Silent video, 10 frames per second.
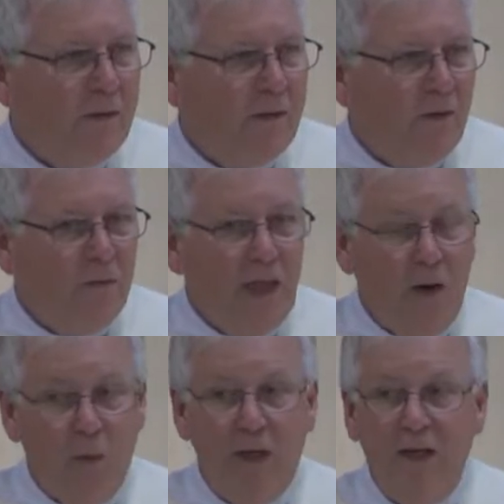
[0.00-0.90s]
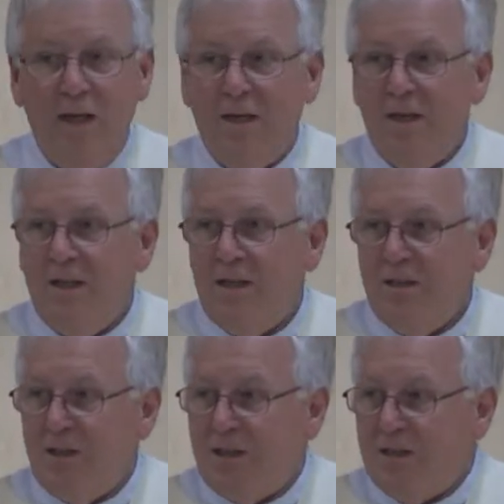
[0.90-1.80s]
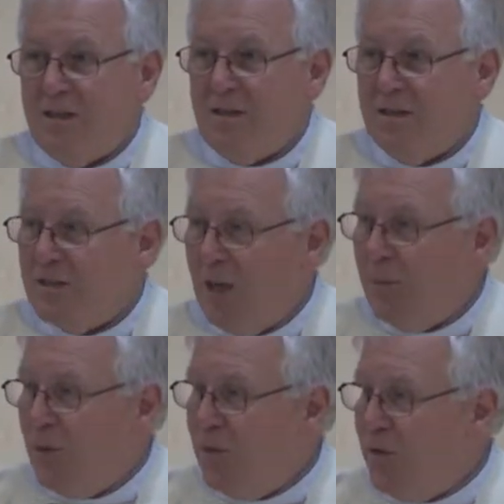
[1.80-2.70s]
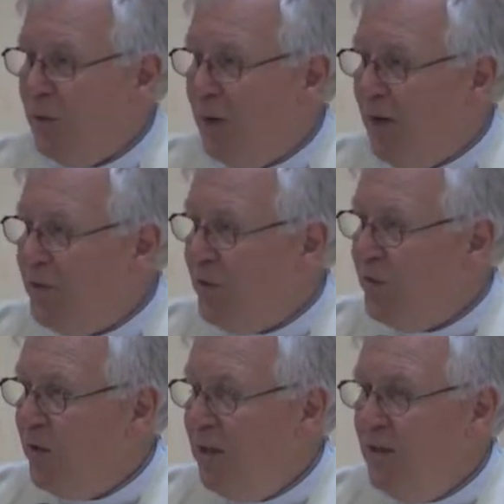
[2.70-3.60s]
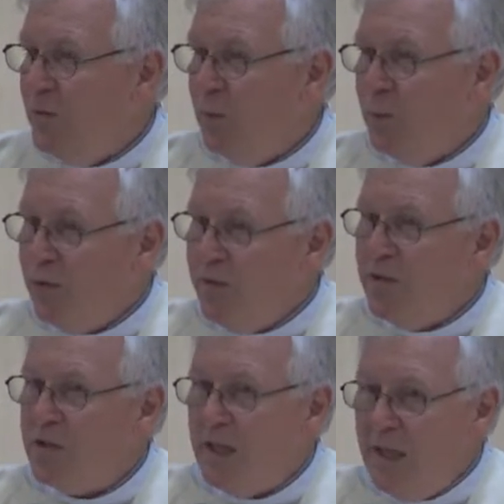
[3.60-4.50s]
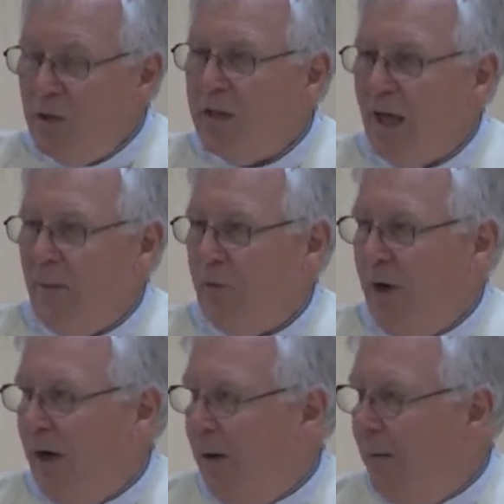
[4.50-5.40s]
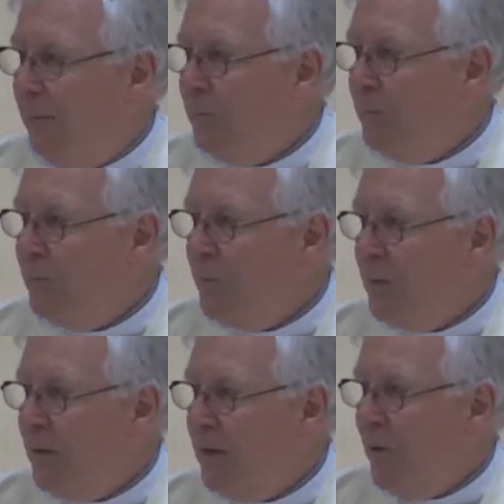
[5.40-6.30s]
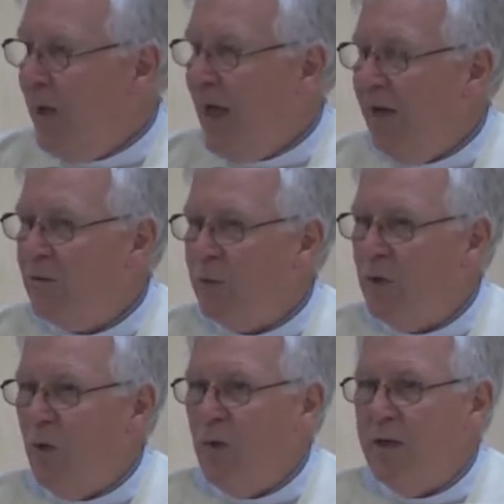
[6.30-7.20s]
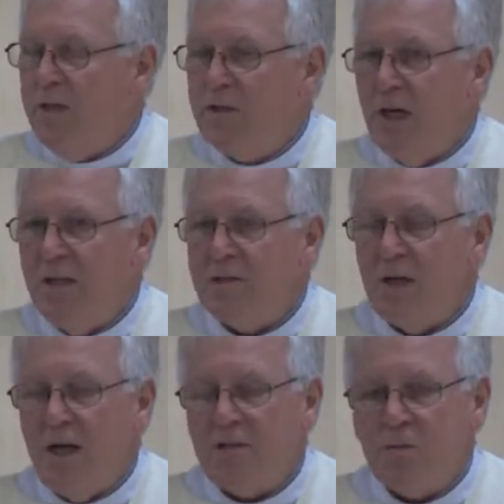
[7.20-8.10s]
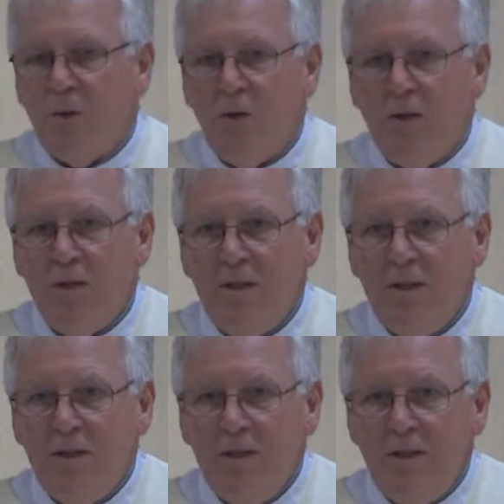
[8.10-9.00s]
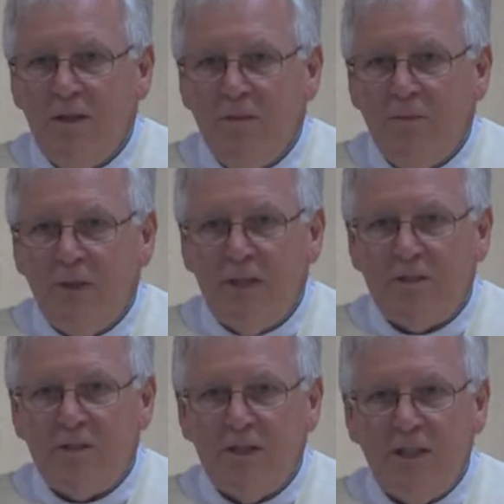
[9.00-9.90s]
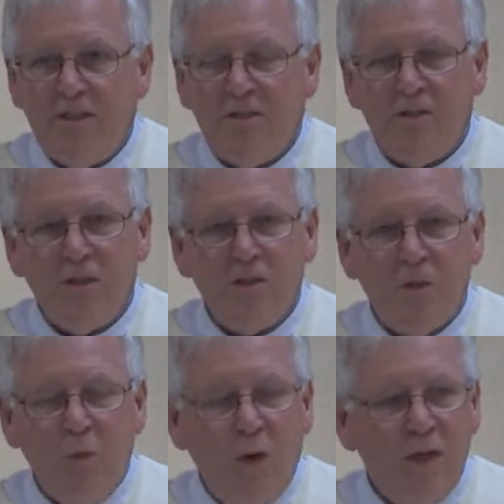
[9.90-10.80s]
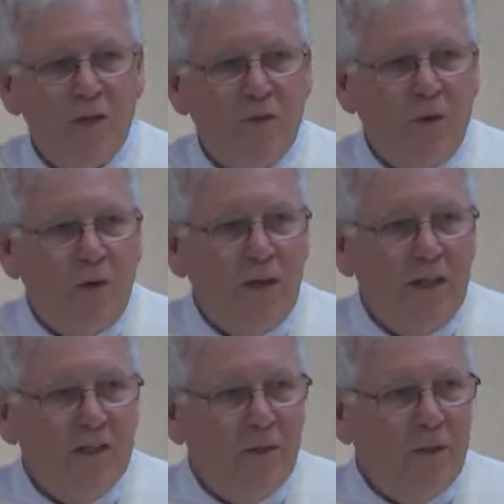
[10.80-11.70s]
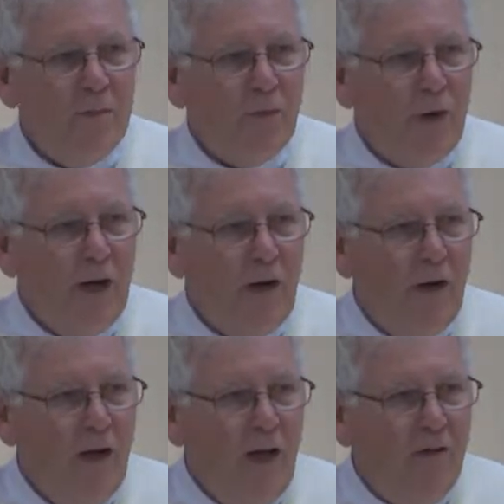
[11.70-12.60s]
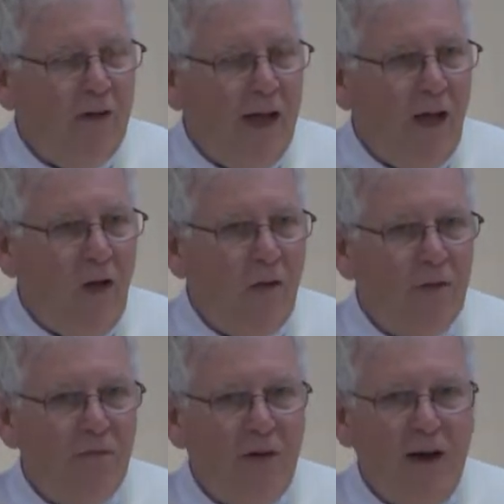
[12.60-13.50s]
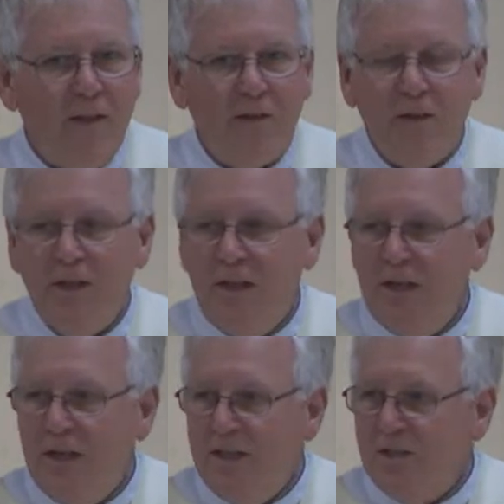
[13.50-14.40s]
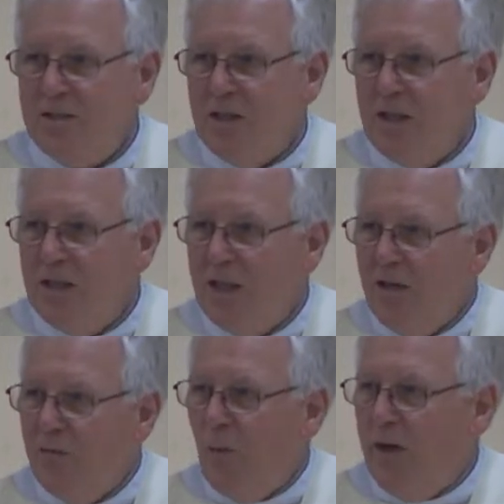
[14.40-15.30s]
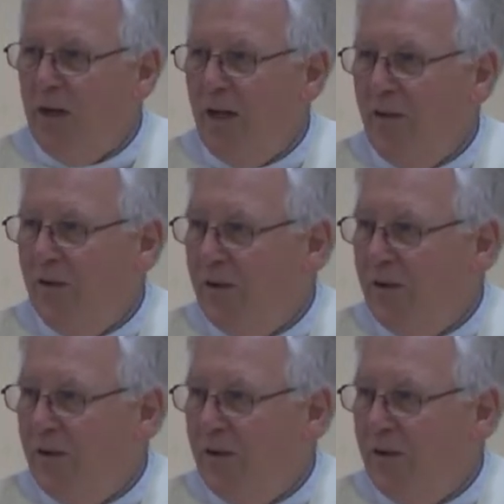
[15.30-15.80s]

Now we, the disciples, the apostles, we're privileged to hear that prayer, and we have it recorded in John's Gospel. But it's just a wonderful, intimate prayer of how the Father and the Son love one another